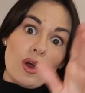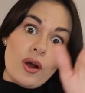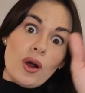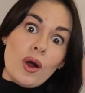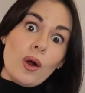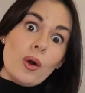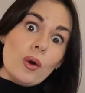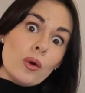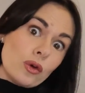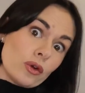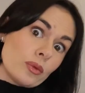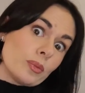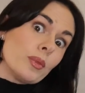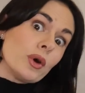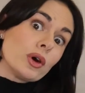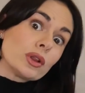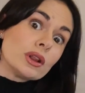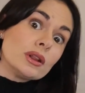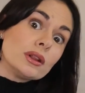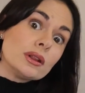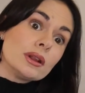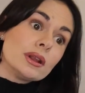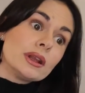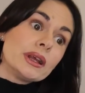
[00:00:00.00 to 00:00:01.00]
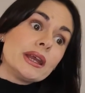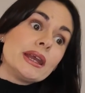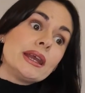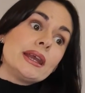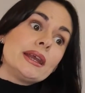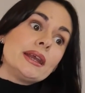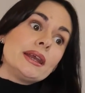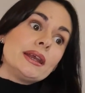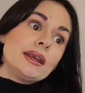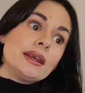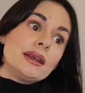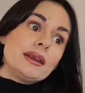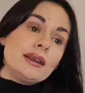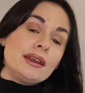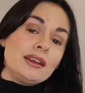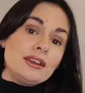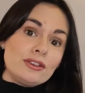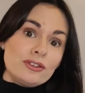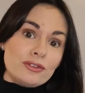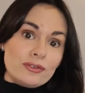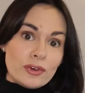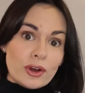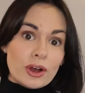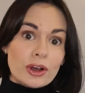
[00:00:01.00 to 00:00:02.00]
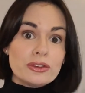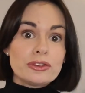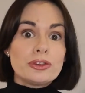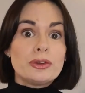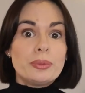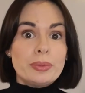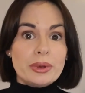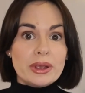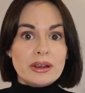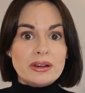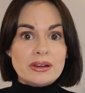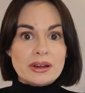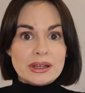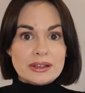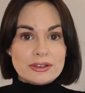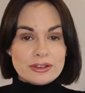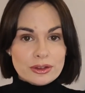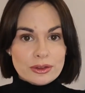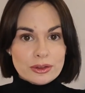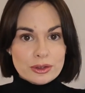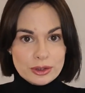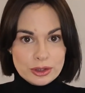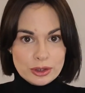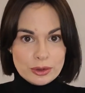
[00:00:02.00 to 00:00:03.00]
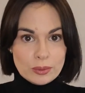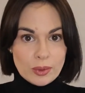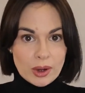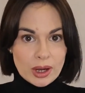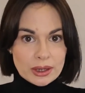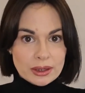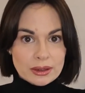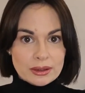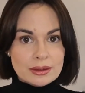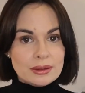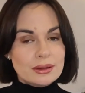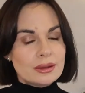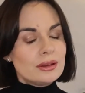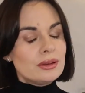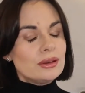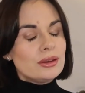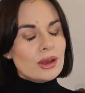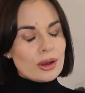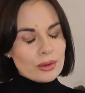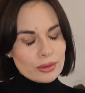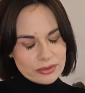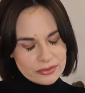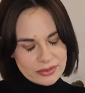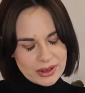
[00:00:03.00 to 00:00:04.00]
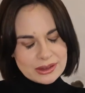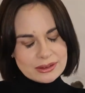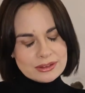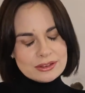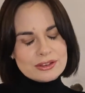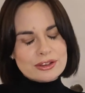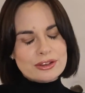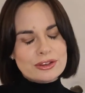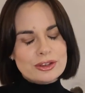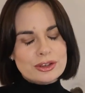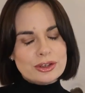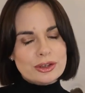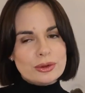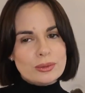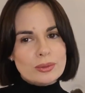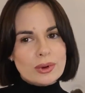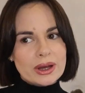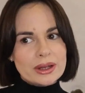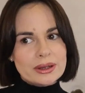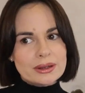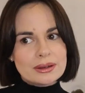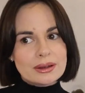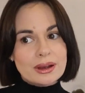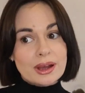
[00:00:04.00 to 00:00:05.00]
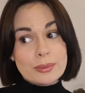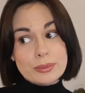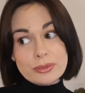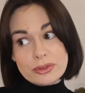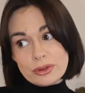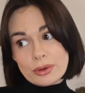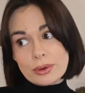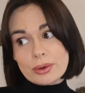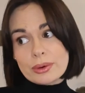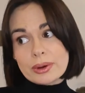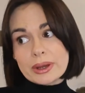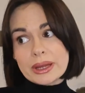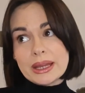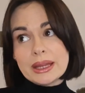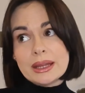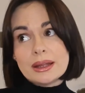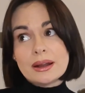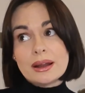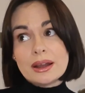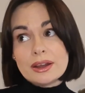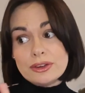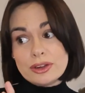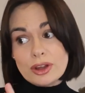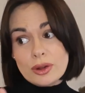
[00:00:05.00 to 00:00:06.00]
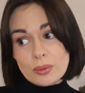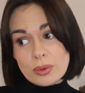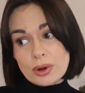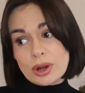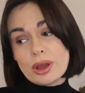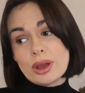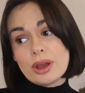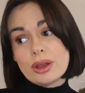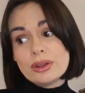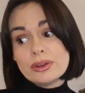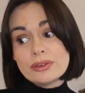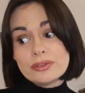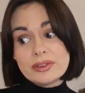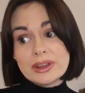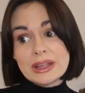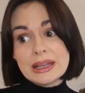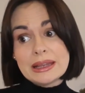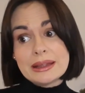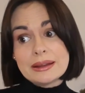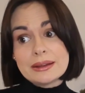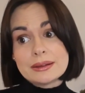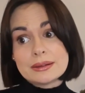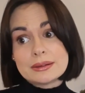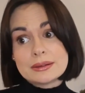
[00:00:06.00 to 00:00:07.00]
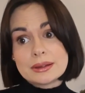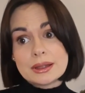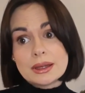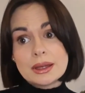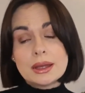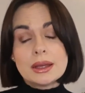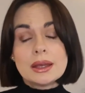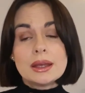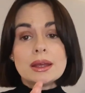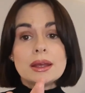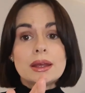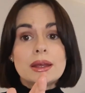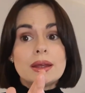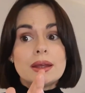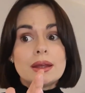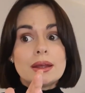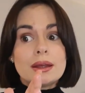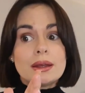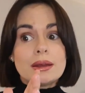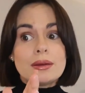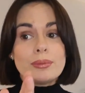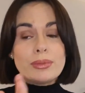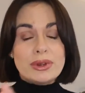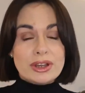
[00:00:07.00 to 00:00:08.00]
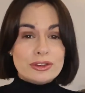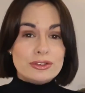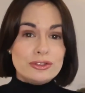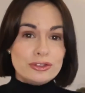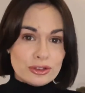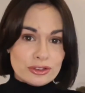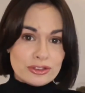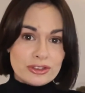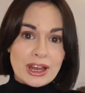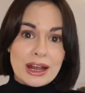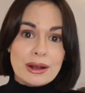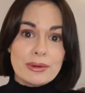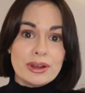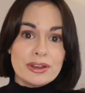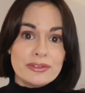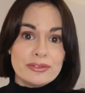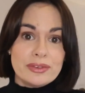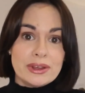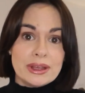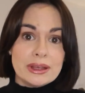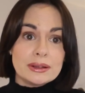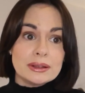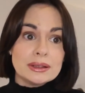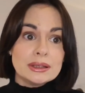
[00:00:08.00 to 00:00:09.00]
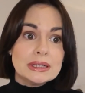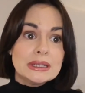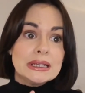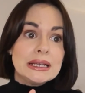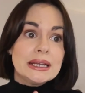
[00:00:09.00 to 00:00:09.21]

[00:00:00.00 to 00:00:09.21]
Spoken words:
old model is far superior to the new one. No offense to the new one. I'm sorry. I don't want to hurt your feelings, but it's just how I feel.